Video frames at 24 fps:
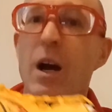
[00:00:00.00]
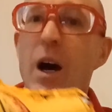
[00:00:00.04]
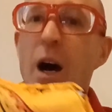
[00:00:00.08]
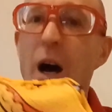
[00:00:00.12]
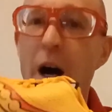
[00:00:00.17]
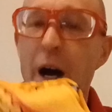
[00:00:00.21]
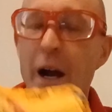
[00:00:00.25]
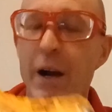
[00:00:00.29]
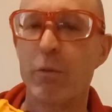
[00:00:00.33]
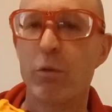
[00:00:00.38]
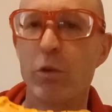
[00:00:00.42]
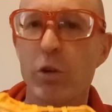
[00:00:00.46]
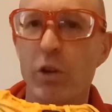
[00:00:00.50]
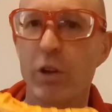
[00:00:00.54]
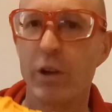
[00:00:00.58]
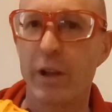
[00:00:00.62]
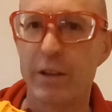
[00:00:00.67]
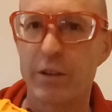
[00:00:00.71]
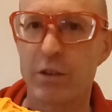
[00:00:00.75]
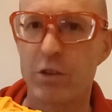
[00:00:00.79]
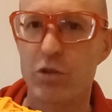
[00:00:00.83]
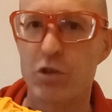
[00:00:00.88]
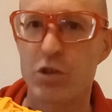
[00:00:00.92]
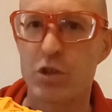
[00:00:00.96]
I really
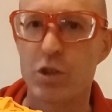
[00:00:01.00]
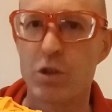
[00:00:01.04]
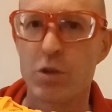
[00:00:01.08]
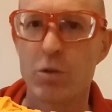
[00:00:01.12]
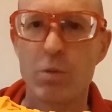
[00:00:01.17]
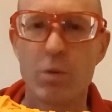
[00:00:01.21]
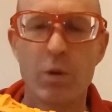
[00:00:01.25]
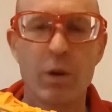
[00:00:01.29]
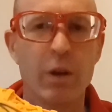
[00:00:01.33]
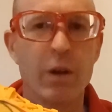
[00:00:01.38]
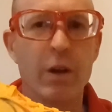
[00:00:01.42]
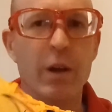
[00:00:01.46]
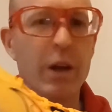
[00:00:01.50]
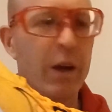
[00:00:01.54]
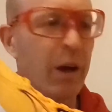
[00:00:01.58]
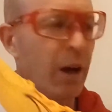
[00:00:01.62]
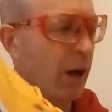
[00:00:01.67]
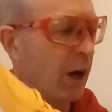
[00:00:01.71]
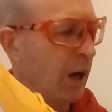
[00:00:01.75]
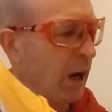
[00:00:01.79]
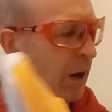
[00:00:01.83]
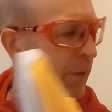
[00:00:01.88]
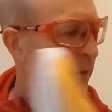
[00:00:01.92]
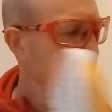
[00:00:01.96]
like the shoe.
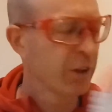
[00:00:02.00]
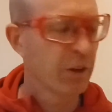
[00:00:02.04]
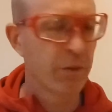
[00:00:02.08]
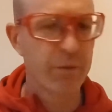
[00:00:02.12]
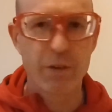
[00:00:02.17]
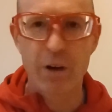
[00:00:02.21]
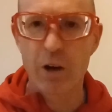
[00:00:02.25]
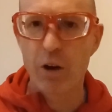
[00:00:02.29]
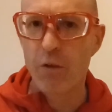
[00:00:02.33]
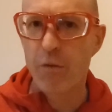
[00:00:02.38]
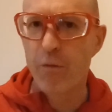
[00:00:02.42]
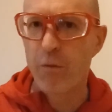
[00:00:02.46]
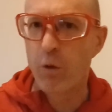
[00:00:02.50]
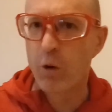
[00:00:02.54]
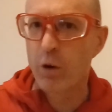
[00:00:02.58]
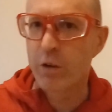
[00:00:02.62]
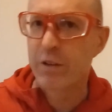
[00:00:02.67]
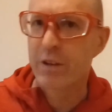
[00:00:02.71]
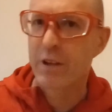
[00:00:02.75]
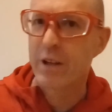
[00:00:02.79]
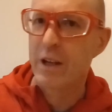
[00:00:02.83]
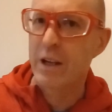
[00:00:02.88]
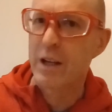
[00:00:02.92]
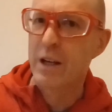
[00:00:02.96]
The Kinvara
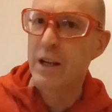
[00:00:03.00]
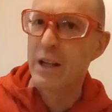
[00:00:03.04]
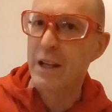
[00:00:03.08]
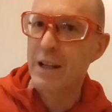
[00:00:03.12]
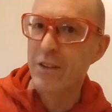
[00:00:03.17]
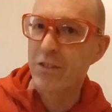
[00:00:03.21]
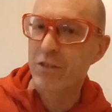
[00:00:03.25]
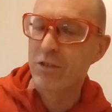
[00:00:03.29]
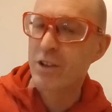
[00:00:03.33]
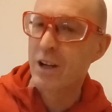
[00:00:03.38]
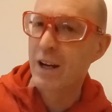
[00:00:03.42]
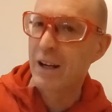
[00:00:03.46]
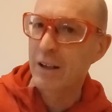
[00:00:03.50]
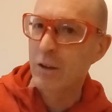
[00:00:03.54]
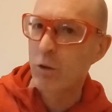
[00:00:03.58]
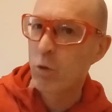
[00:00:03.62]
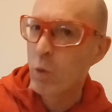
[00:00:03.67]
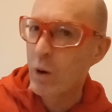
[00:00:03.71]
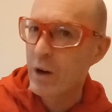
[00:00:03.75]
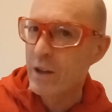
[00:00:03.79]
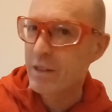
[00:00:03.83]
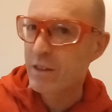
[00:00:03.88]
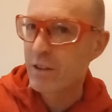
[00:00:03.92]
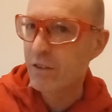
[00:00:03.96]
14 is not
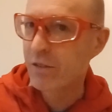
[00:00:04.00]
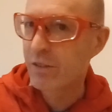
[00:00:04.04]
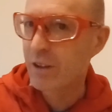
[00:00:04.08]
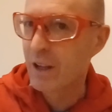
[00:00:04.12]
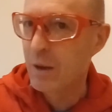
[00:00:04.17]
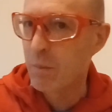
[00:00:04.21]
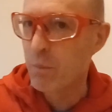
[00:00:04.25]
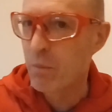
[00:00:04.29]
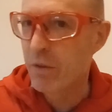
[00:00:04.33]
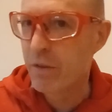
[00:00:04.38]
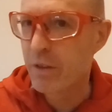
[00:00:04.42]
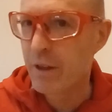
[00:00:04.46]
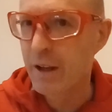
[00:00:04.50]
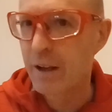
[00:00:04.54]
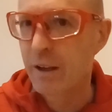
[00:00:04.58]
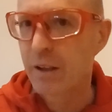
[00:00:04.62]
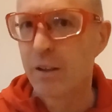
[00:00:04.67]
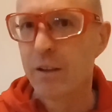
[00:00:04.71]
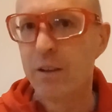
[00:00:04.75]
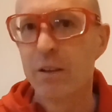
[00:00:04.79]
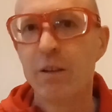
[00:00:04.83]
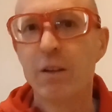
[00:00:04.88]
quite the same thing,